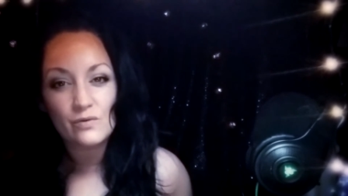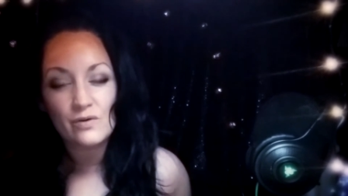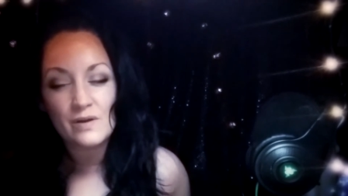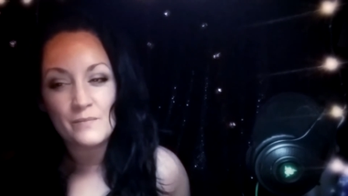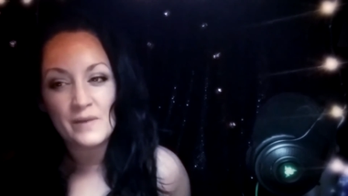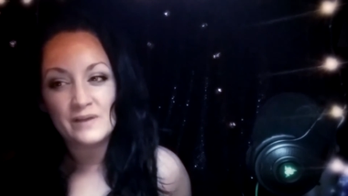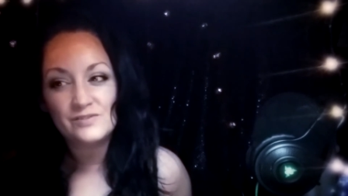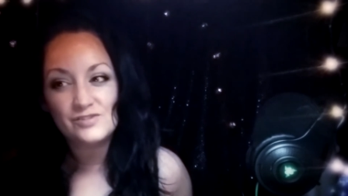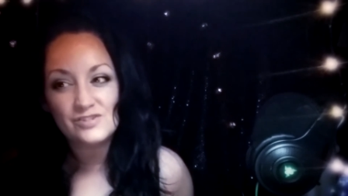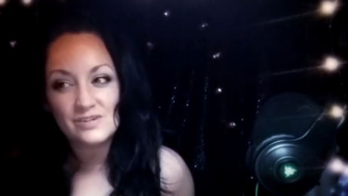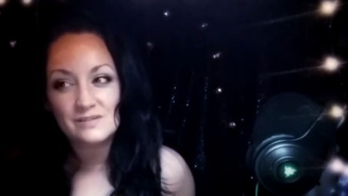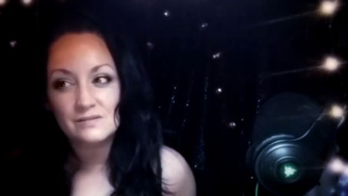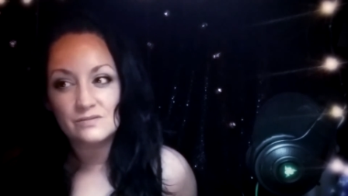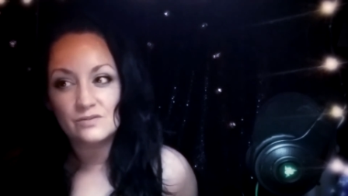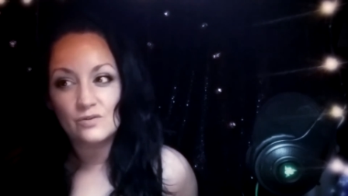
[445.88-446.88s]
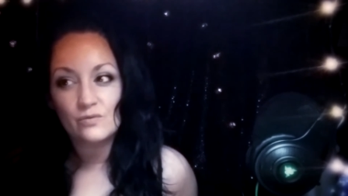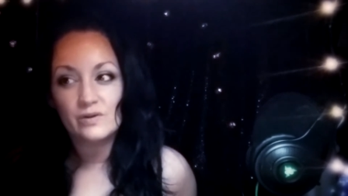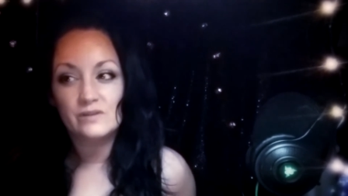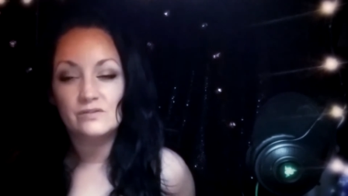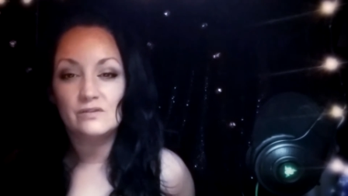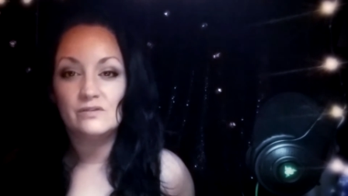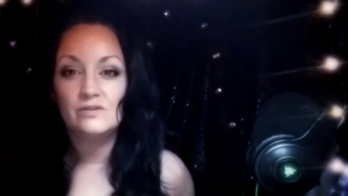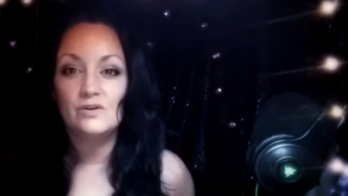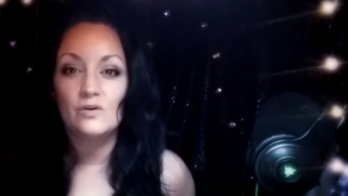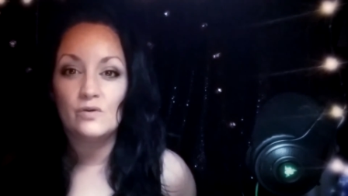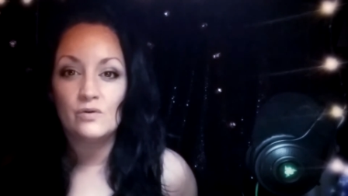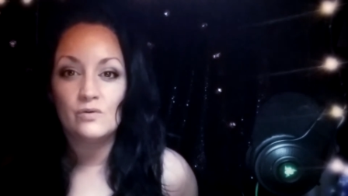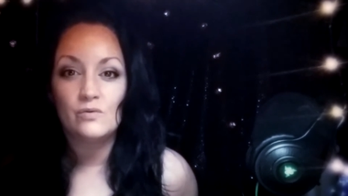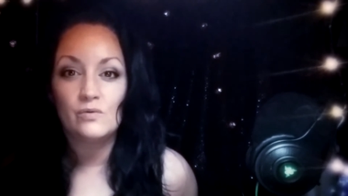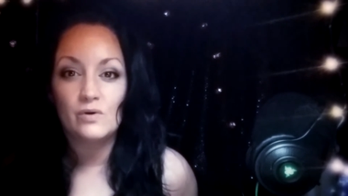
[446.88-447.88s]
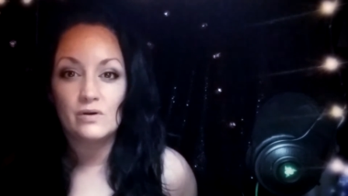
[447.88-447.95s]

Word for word: or am I just going to go